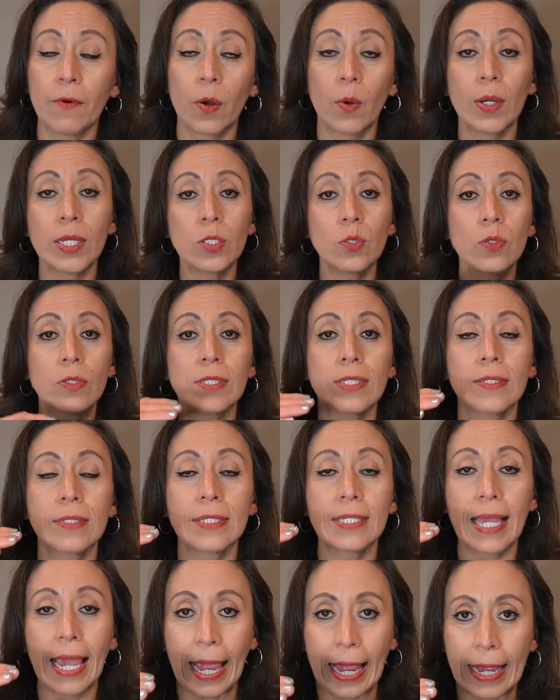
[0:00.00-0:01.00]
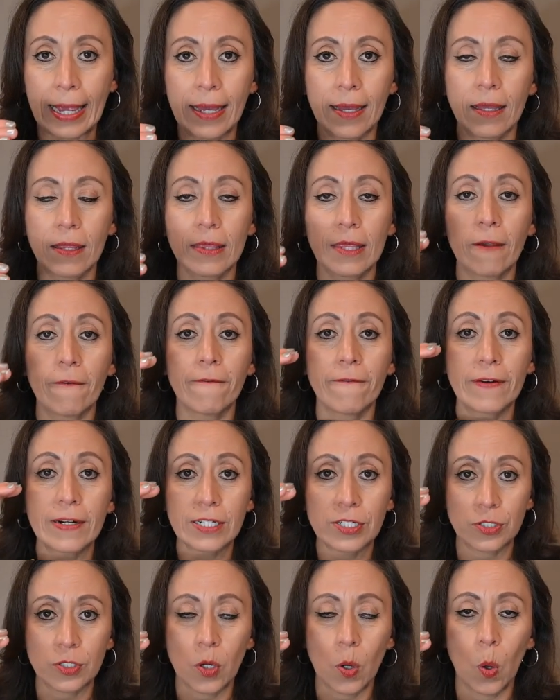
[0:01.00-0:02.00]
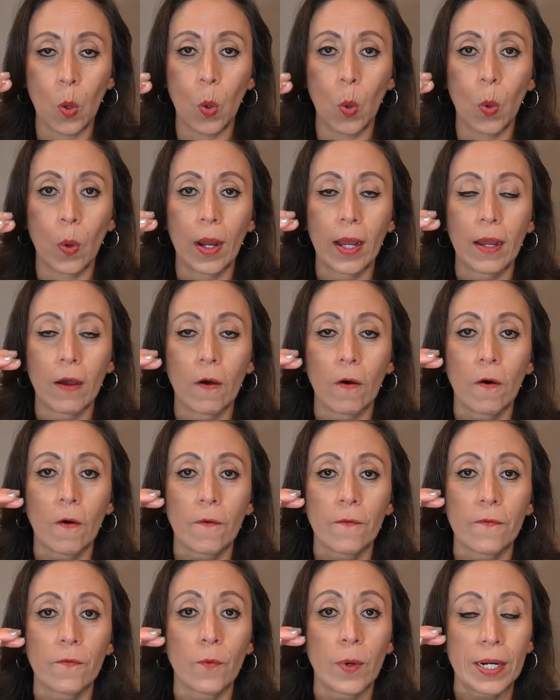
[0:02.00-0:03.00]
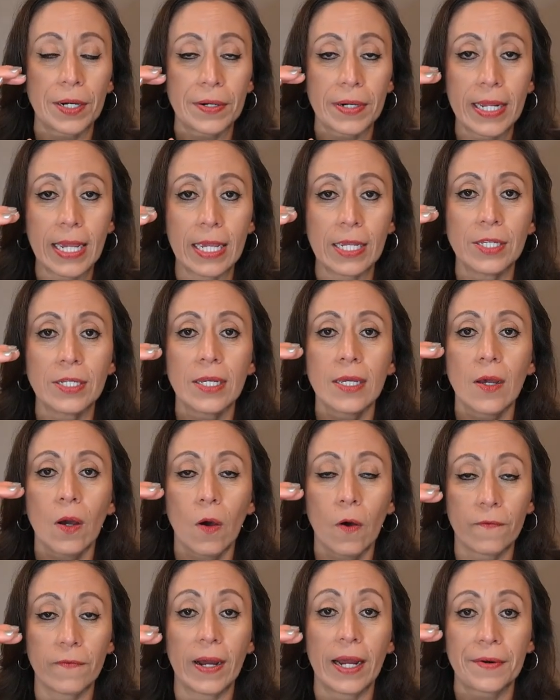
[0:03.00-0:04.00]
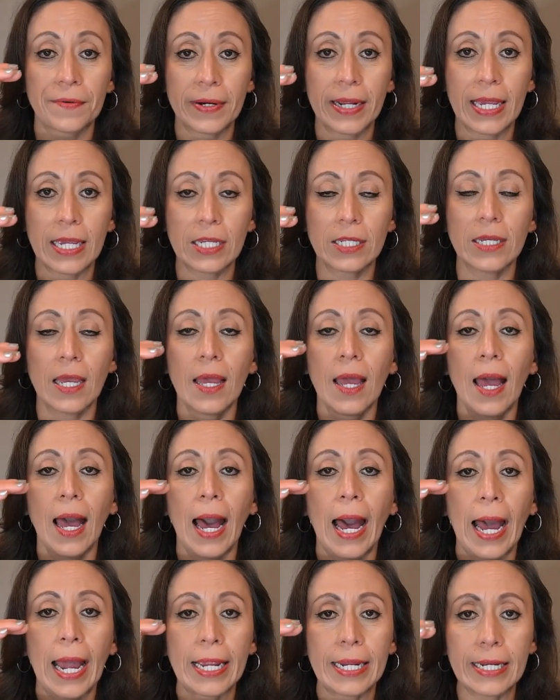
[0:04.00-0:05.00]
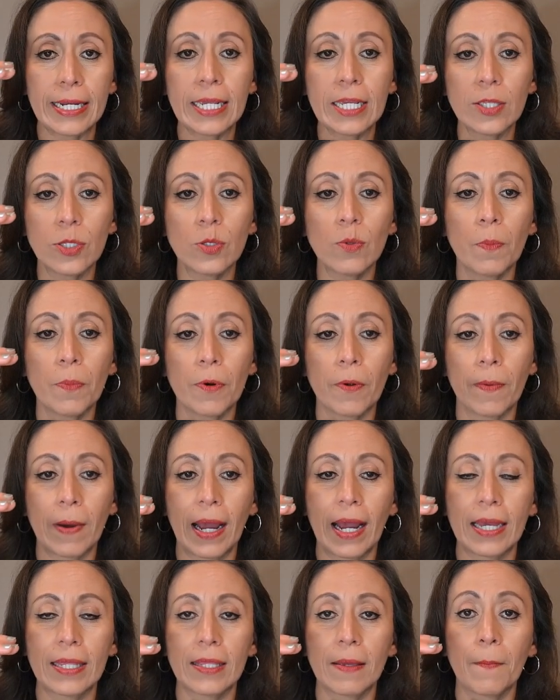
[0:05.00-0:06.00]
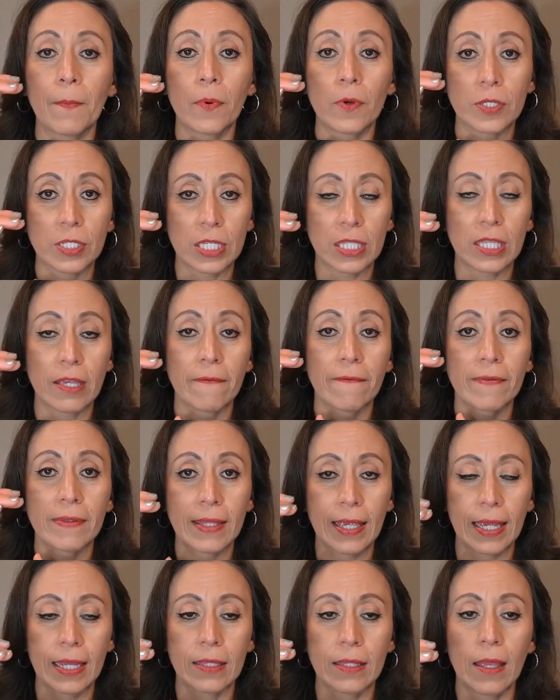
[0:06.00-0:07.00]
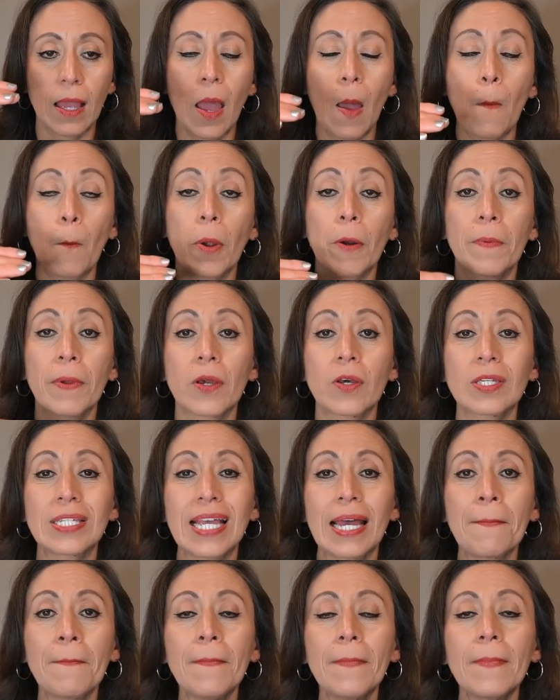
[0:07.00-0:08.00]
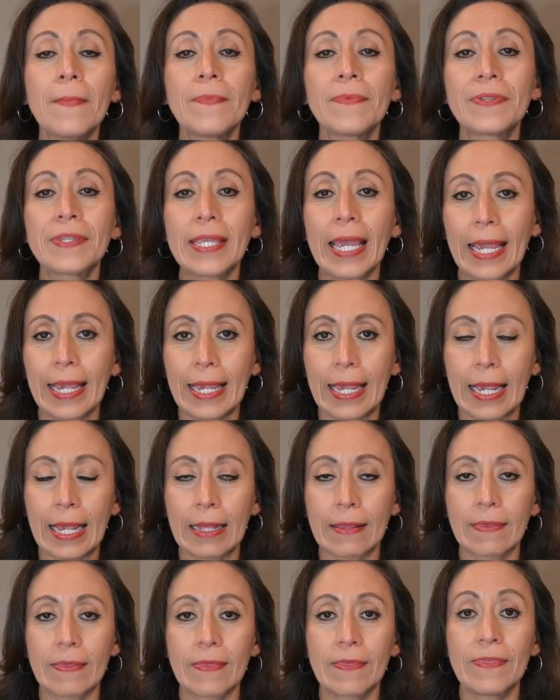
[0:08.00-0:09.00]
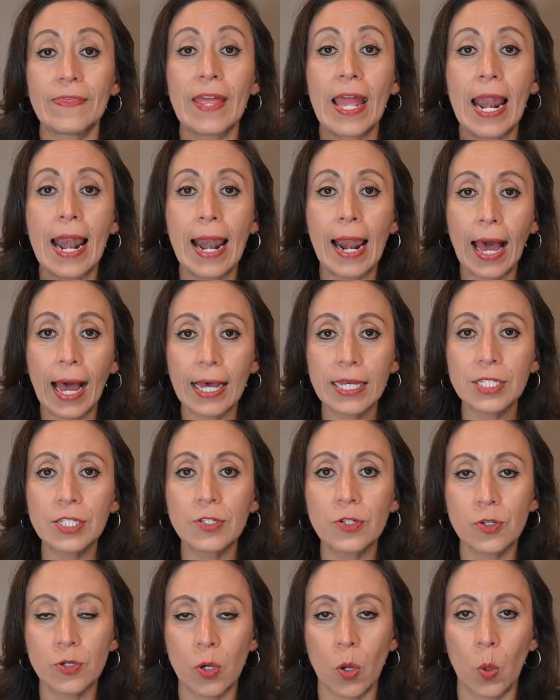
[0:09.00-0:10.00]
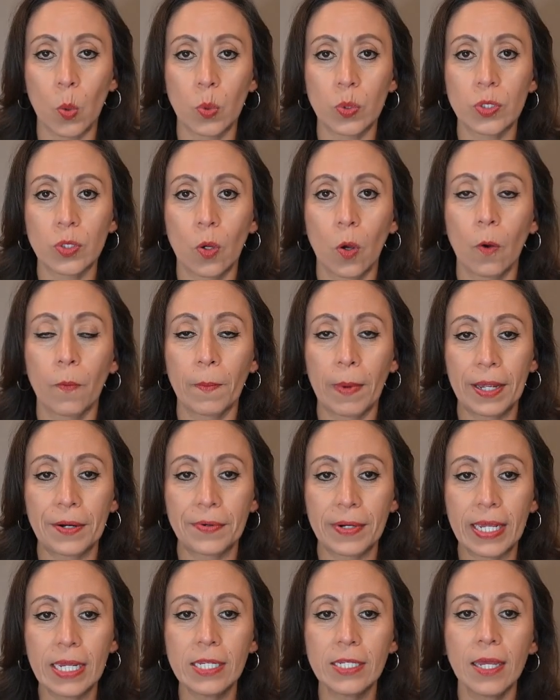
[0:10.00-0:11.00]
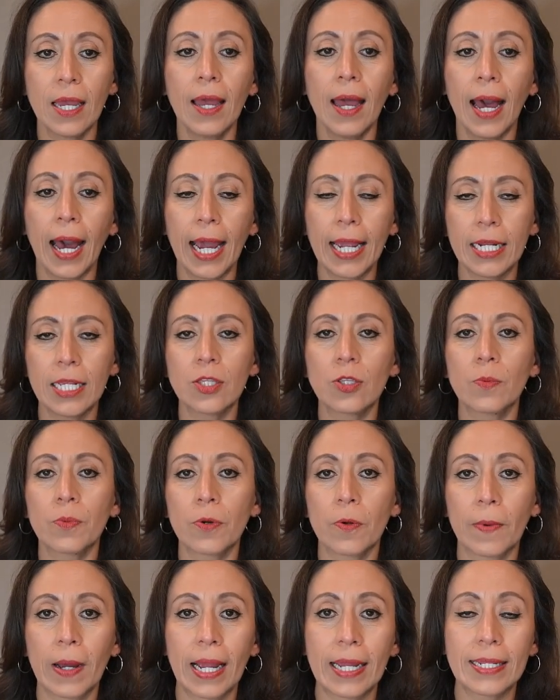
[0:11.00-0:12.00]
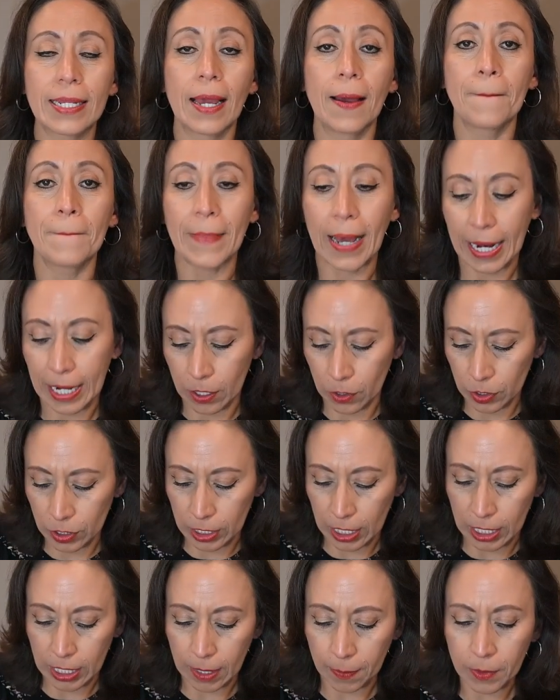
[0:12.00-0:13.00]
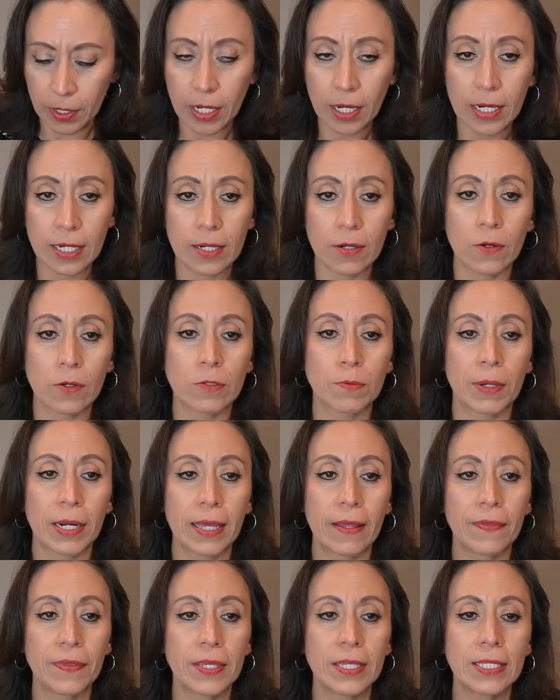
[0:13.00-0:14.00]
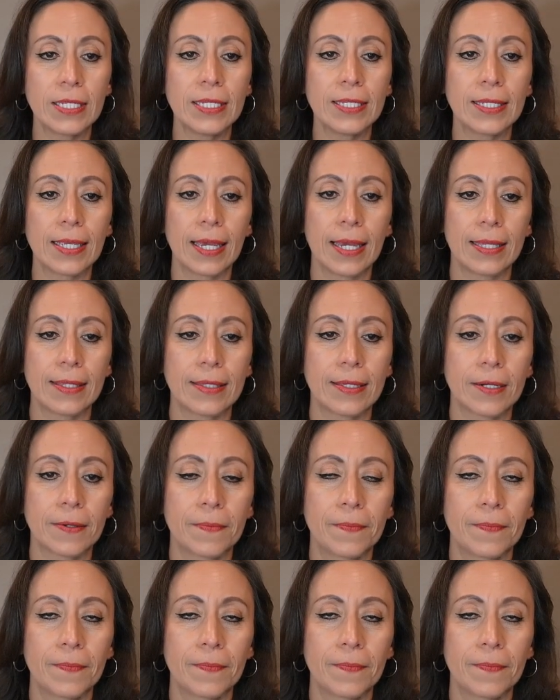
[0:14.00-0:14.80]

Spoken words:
I want to take the first row of a range, I need to provide the positive 10. But because I'm taking the last rows of my range, I need to provide a minus 10. I'm going to close parentheses, enter.